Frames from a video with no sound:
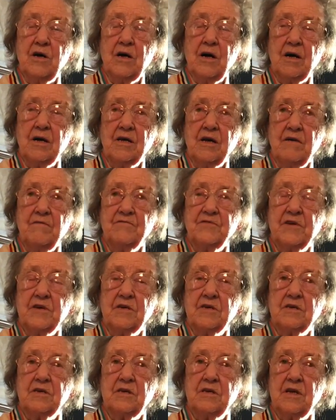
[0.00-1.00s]
I have
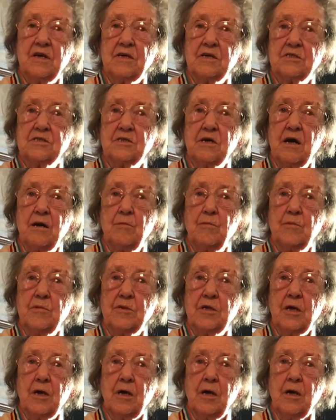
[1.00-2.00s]
taken
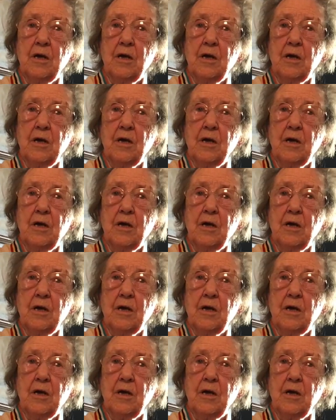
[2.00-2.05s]
exam